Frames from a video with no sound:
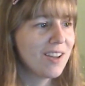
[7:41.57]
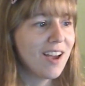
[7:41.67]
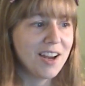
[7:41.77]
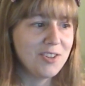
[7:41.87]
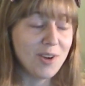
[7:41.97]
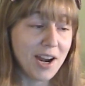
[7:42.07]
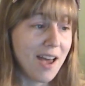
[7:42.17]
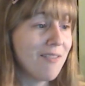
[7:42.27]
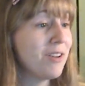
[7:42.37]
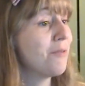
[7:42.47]
I do not
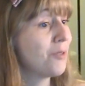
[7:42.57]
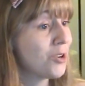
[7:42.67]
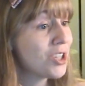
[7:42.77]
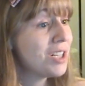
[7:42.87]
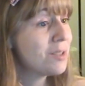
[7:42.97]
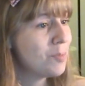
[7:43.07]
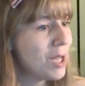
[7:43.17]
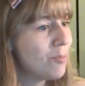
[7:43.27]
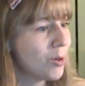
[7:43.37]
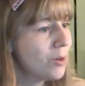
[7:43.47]
have an aversion to
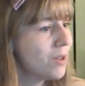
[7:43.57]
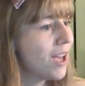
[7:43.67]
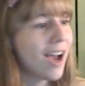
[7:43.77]
people.